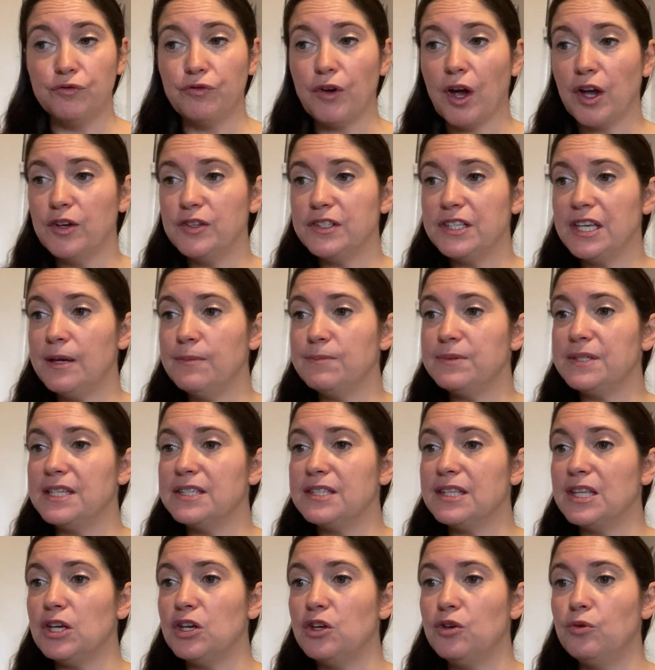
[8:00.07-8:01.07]
rose hips is
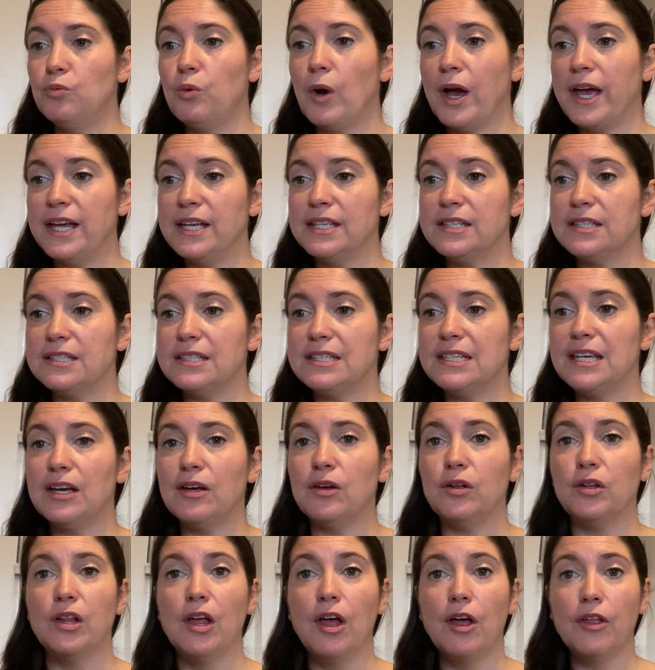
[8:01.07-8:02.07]
that you wait
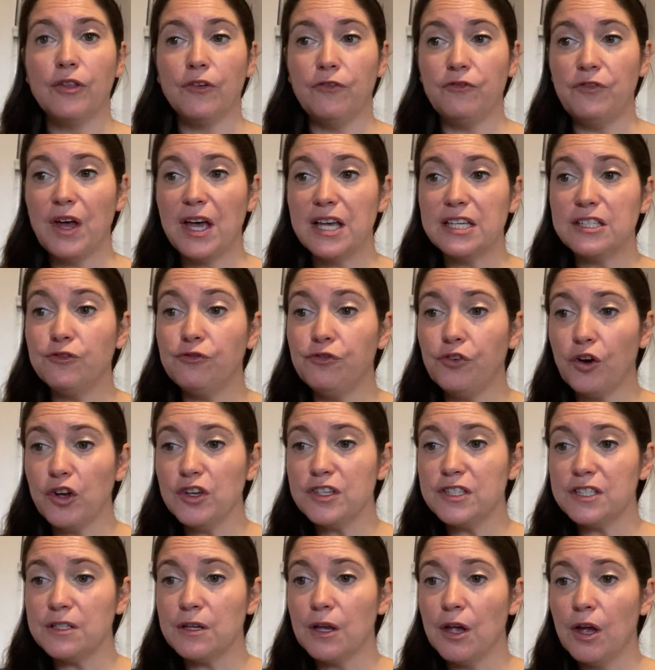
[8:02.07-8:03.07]
till the first
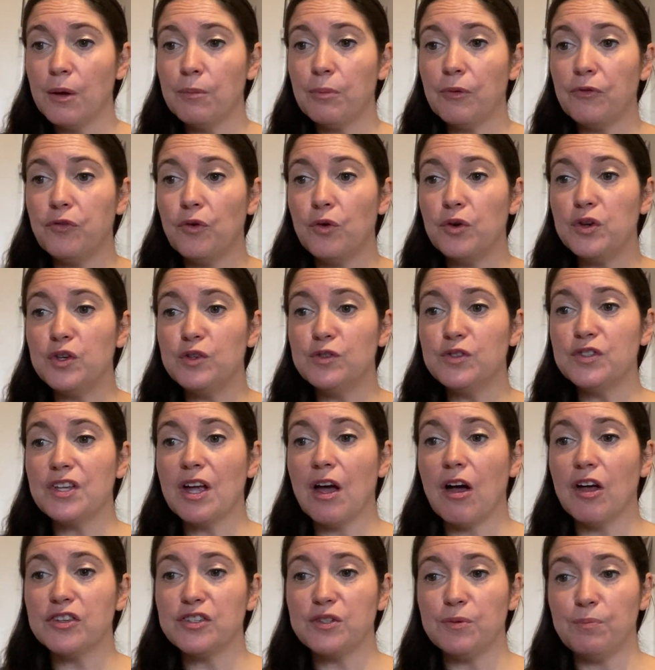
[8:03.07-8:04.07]
frost before you
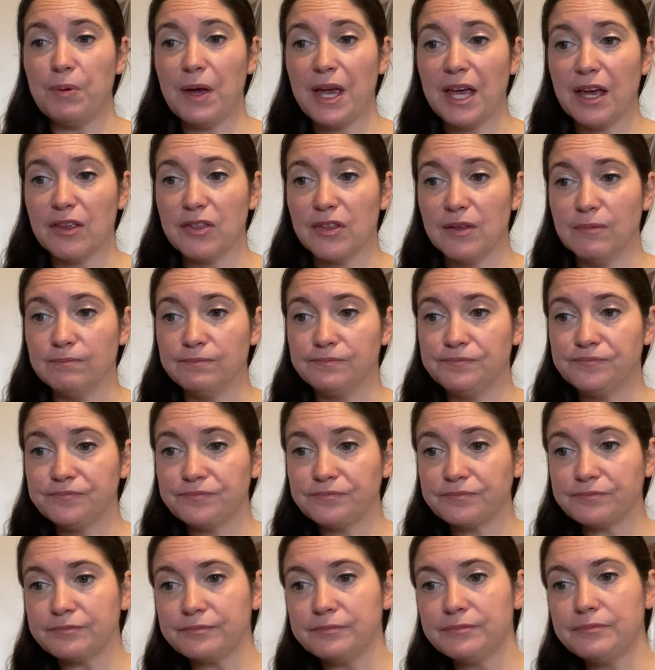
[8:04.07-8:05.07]
start to pick them.
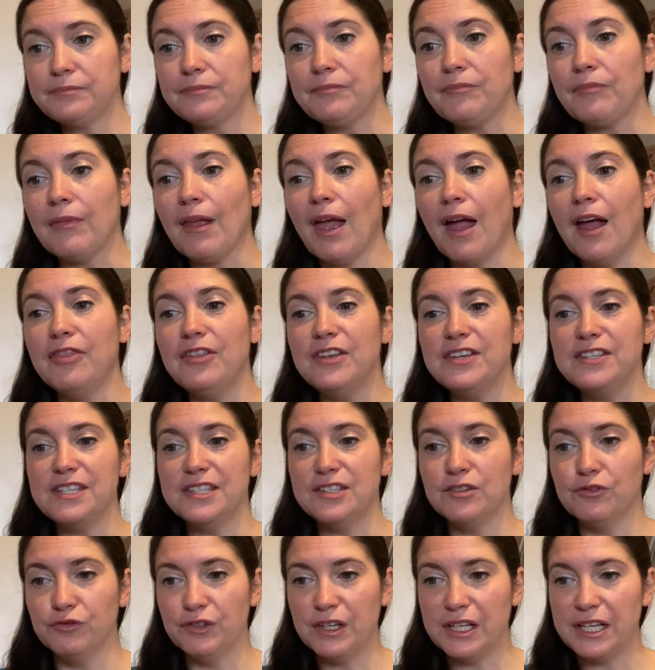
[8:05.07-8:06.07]
And this is
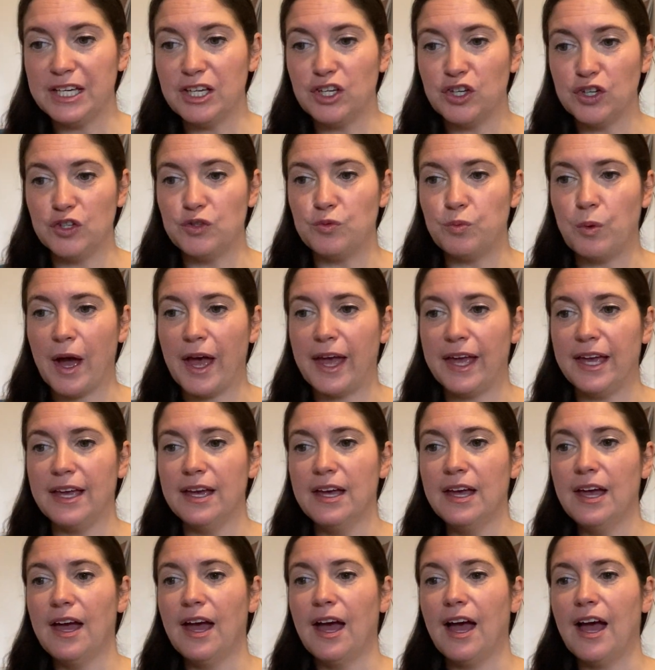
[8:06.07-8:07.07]
a really good way
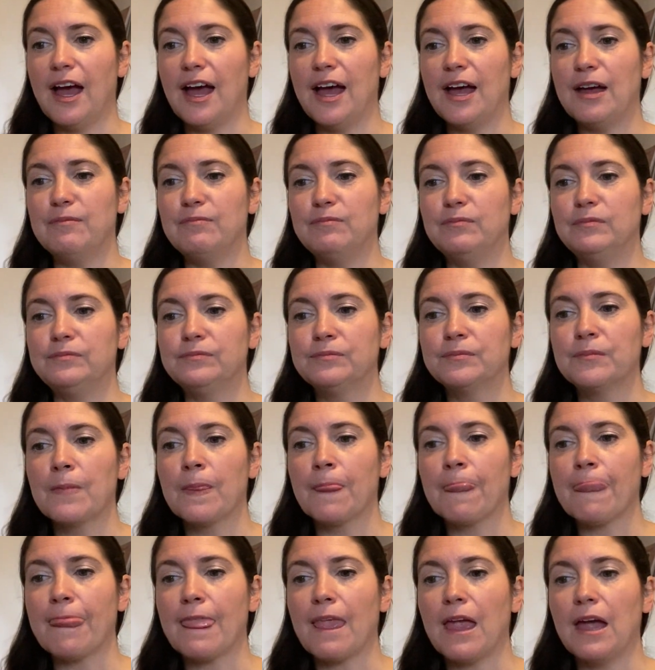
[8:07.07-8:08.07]
to
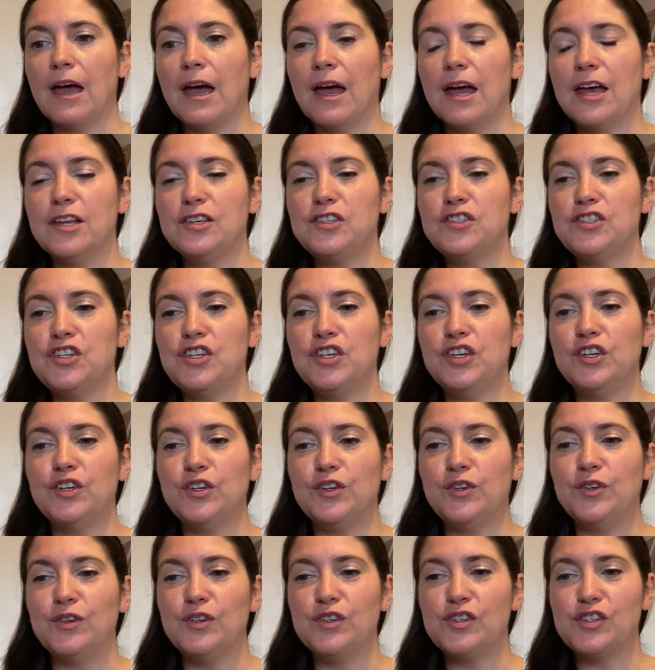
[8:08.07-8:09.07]

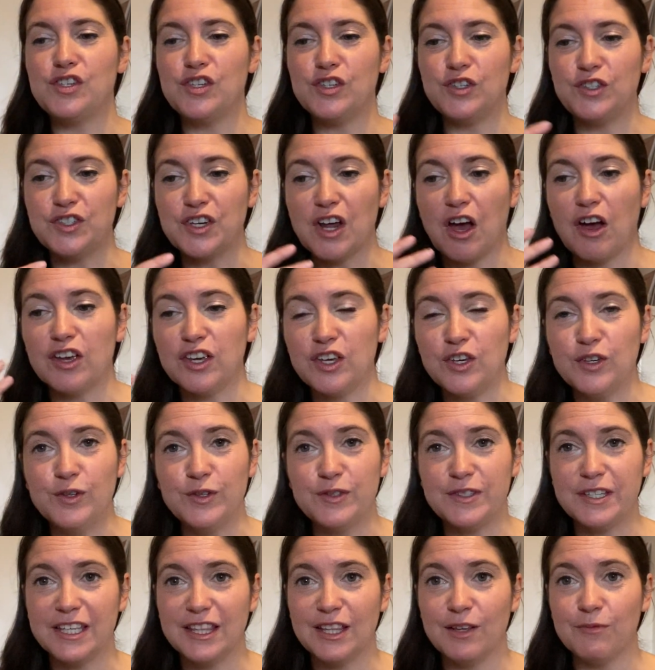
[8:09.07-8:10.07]
start
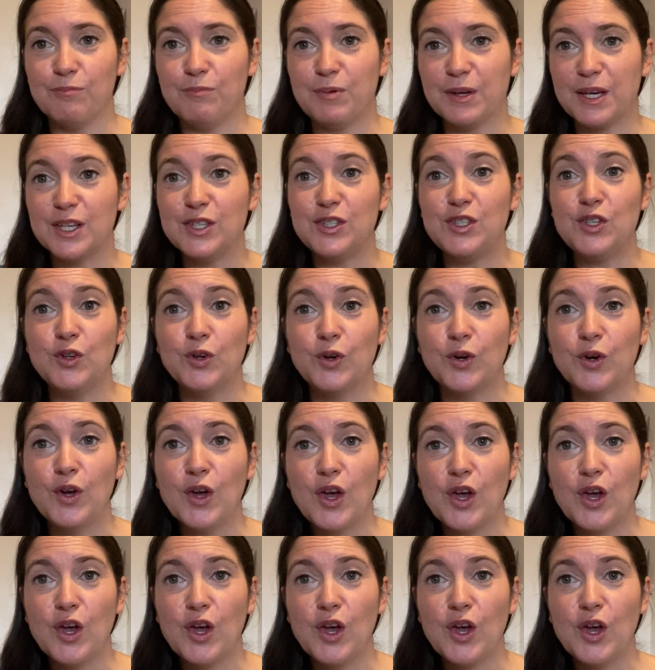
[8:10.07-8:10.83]
using them, because you're